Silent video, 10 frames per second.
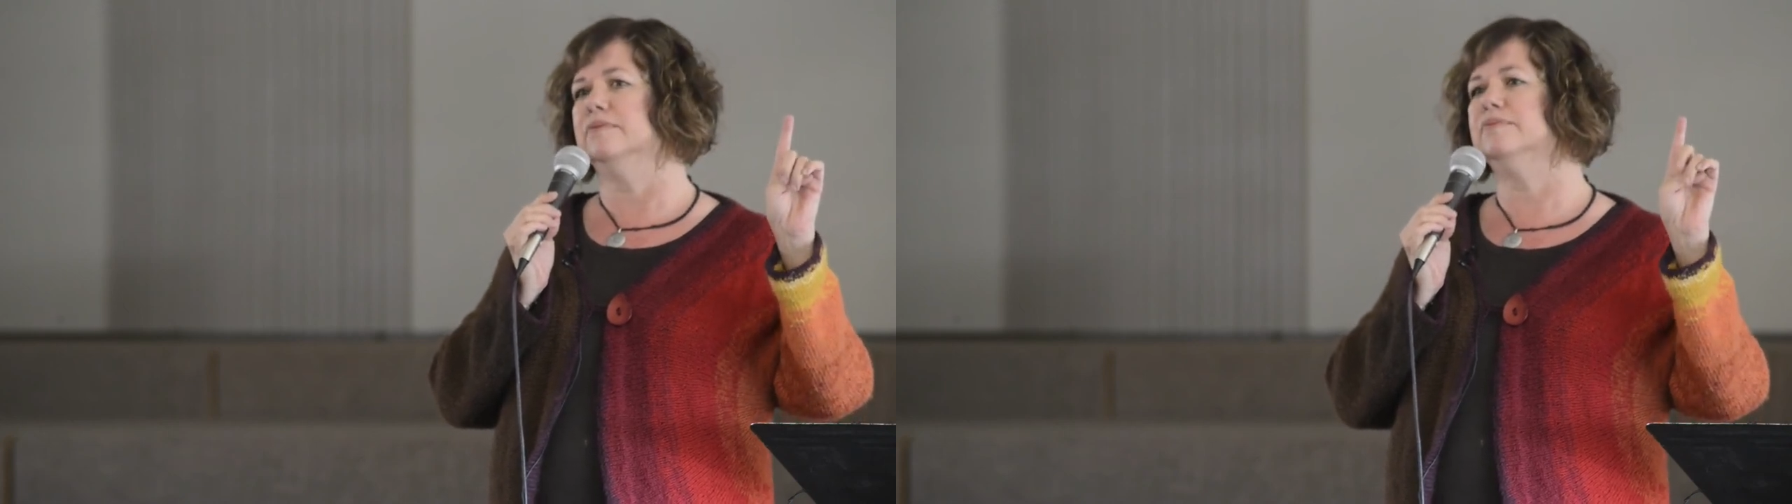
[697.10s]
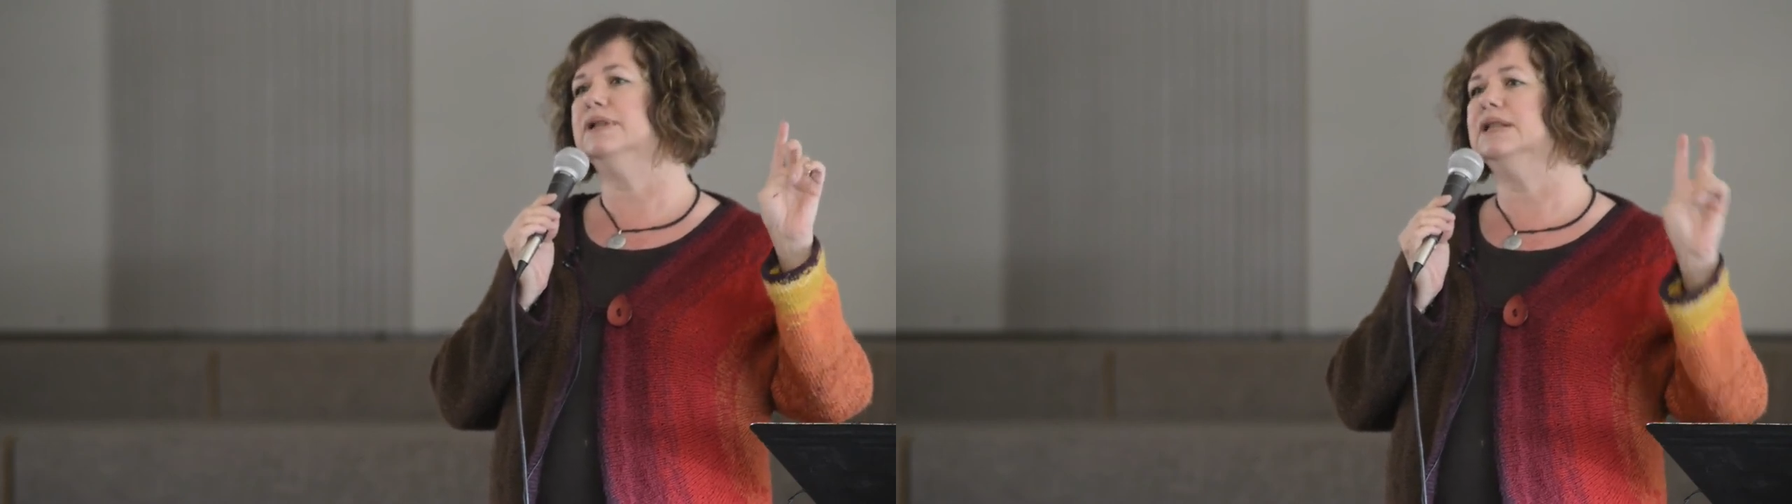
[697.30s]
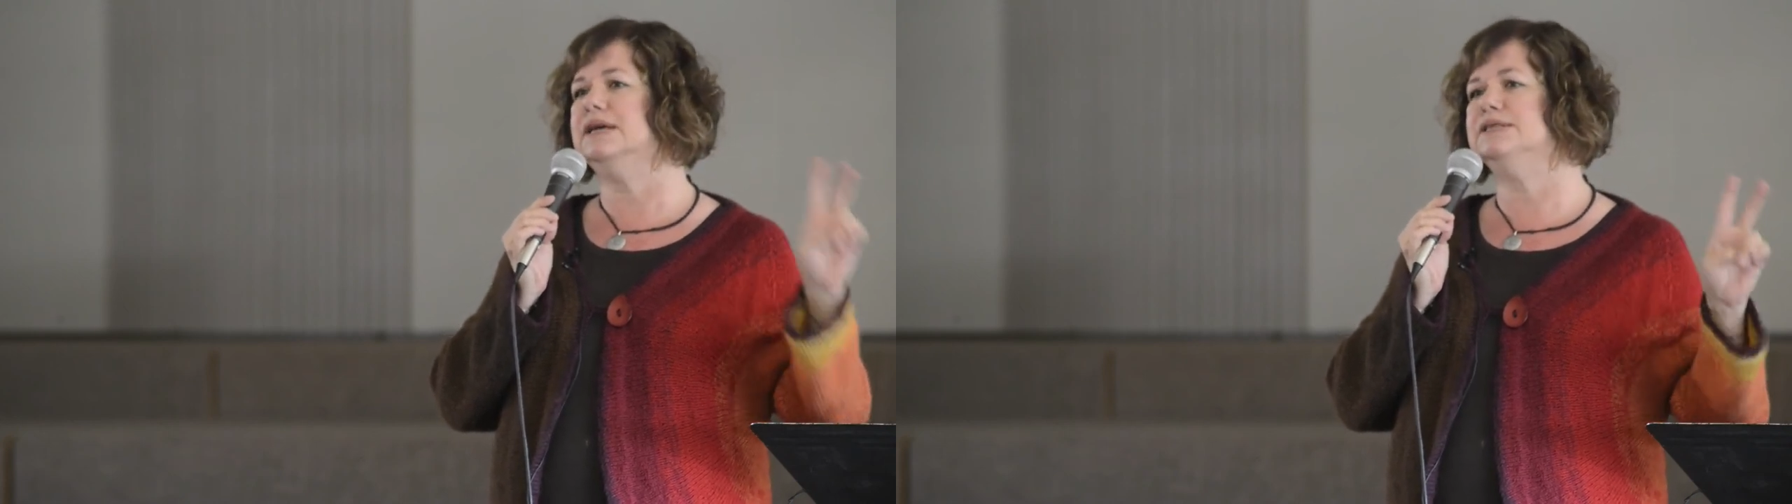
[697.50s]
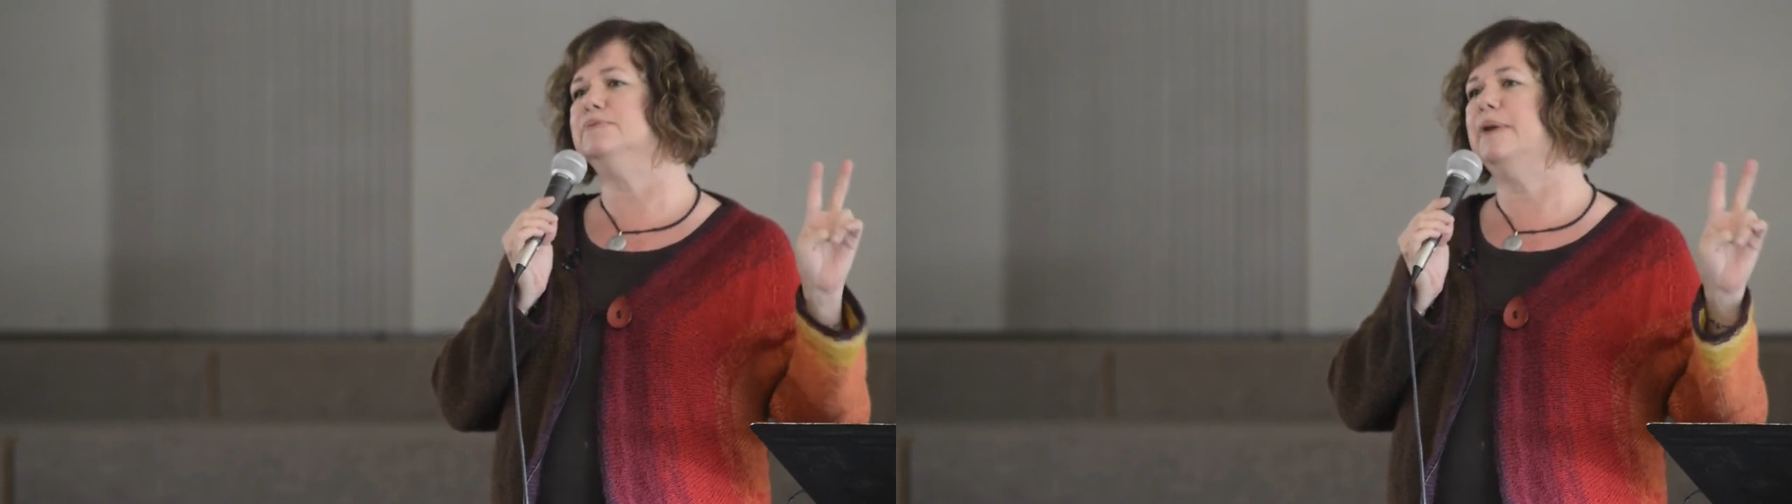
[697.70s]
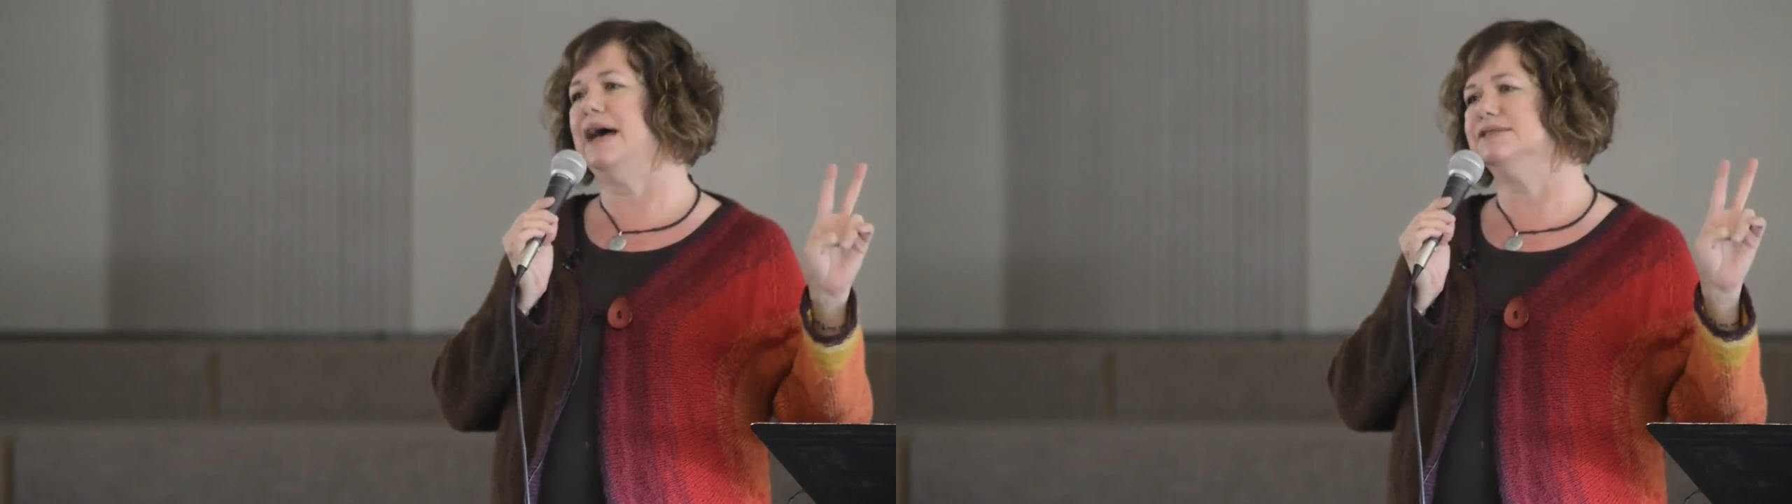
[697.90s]
Please
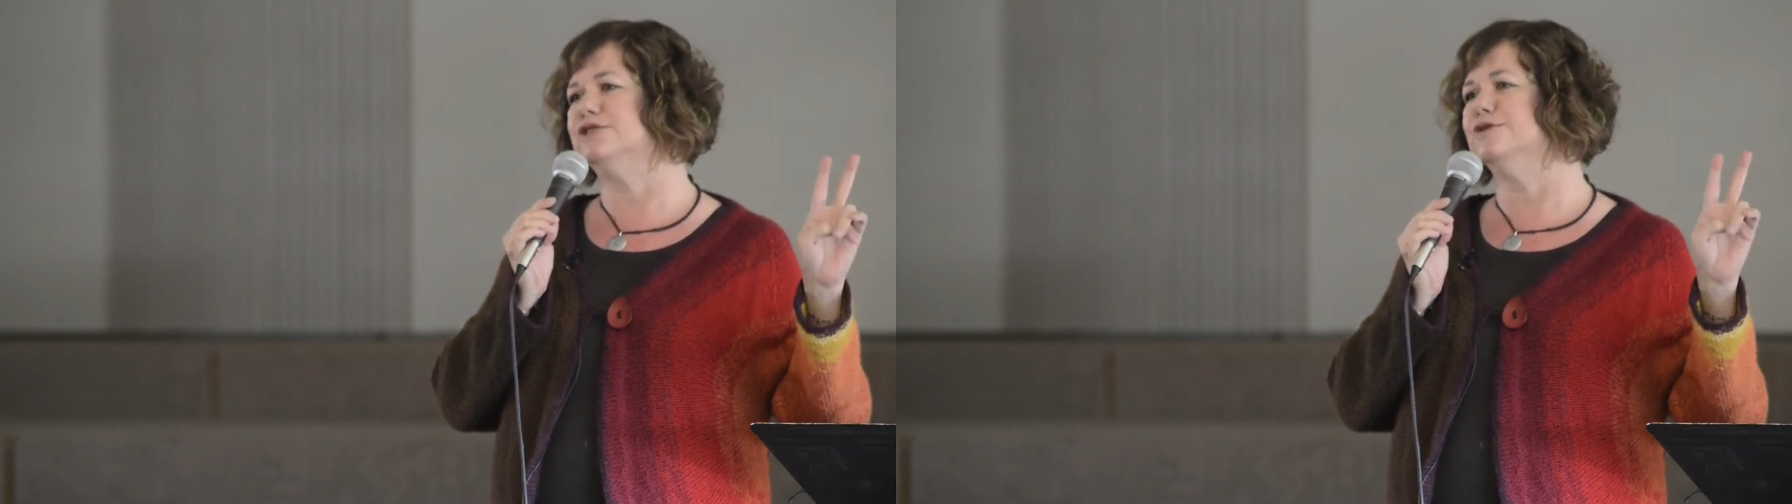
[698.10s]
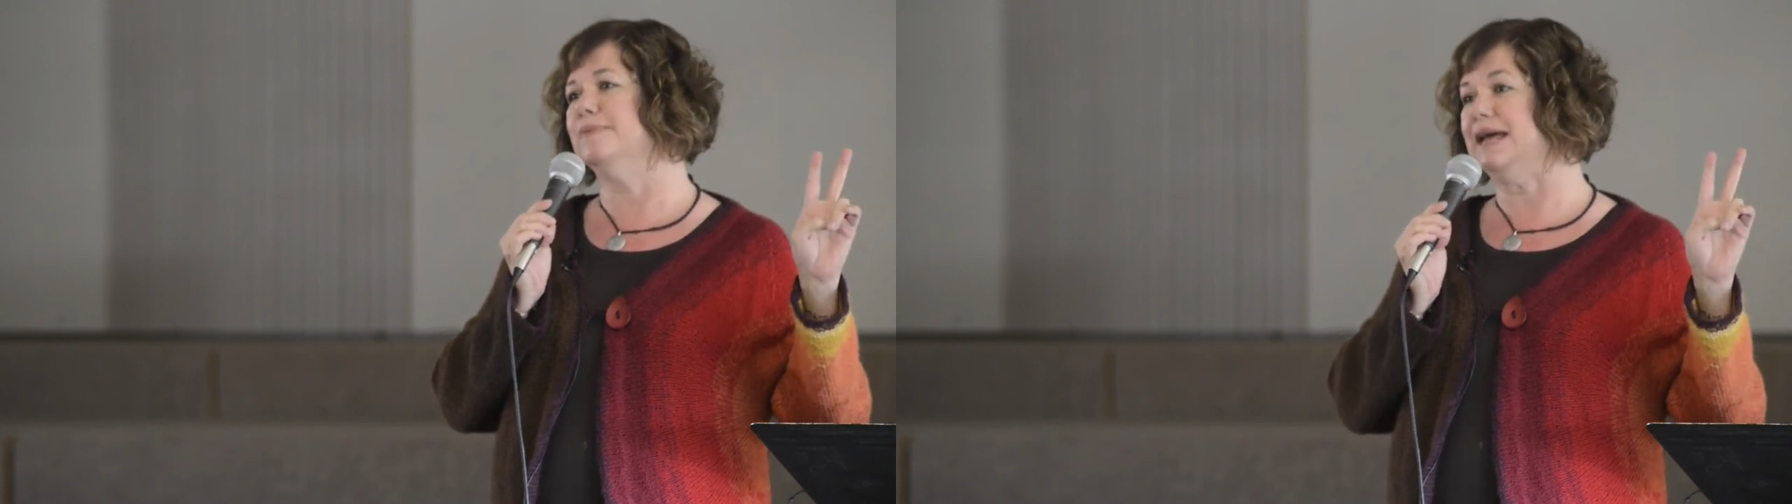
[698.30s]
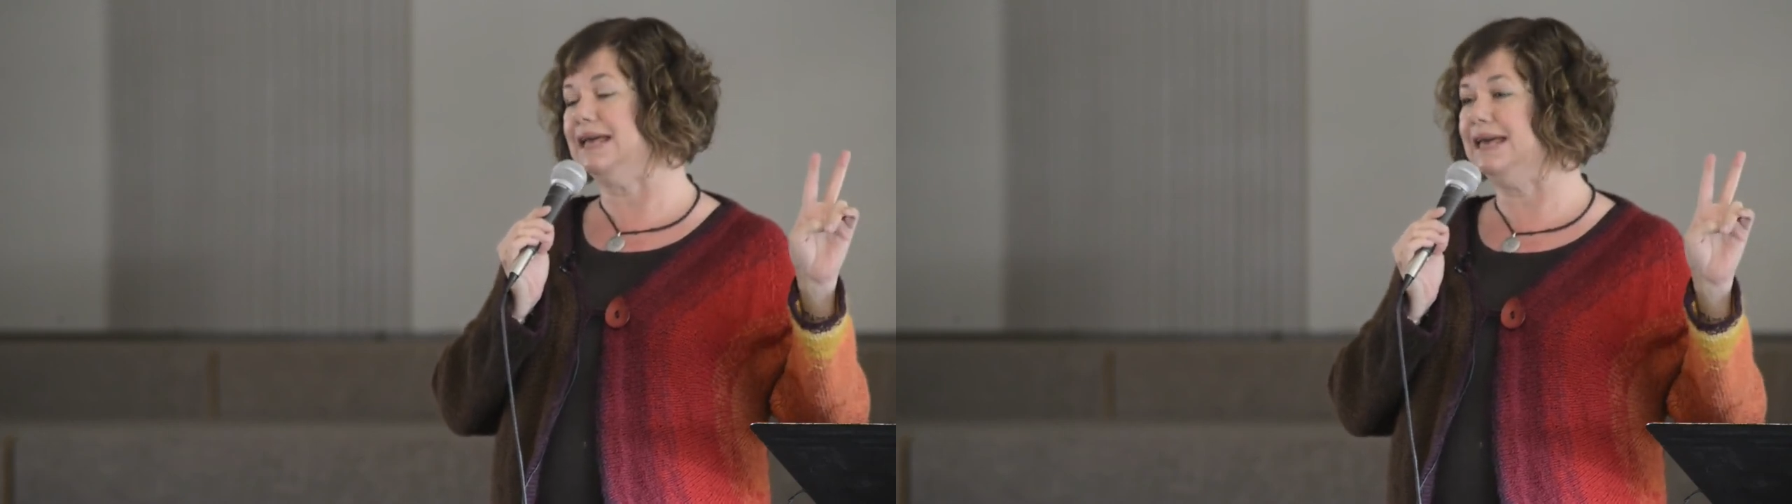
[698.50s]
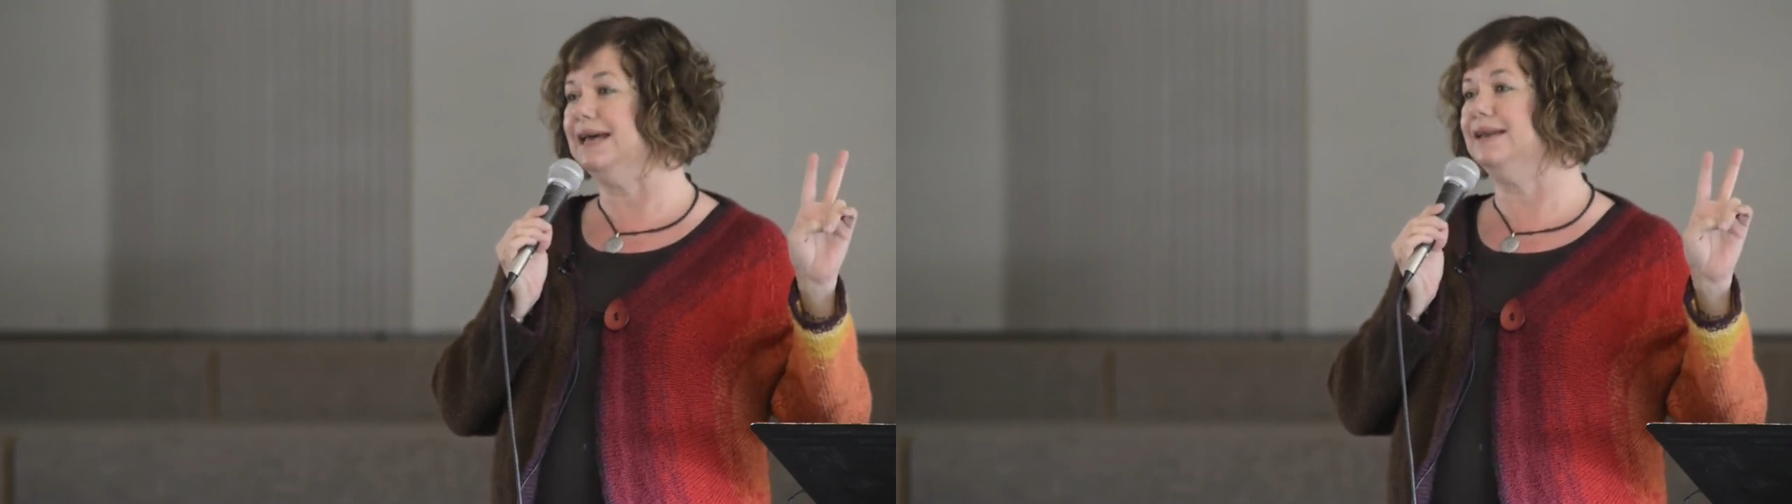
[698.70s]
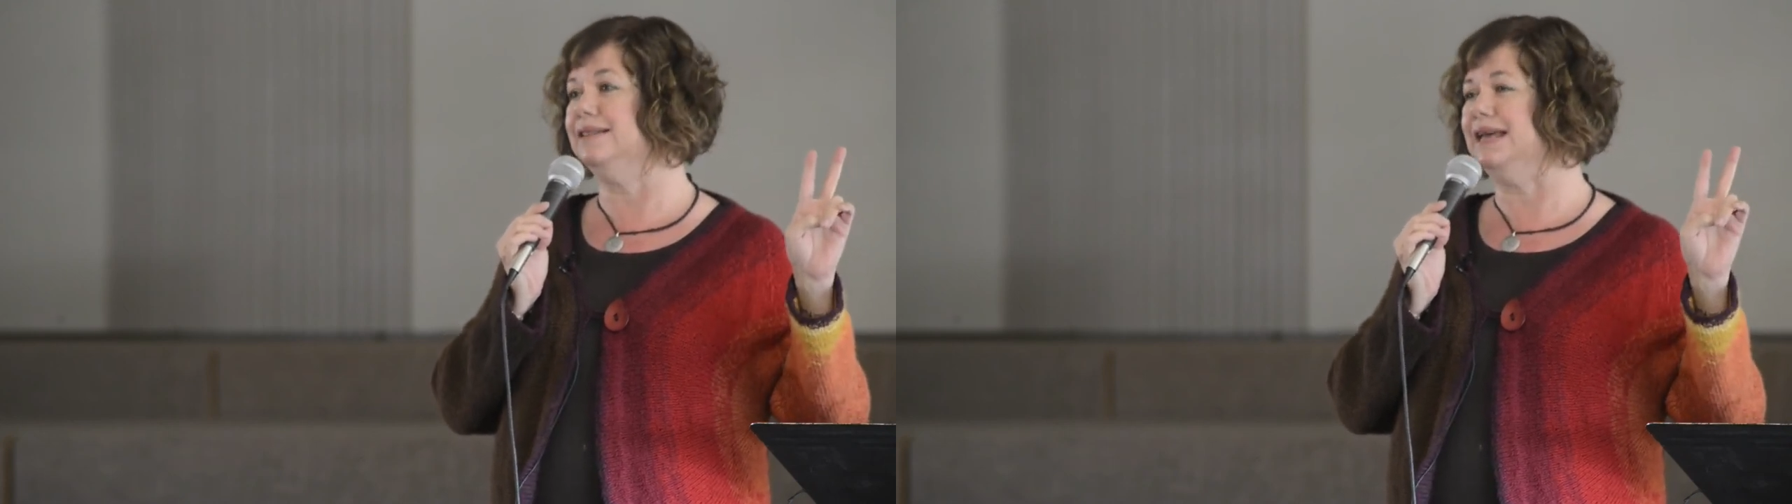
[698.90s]
pastor my kid,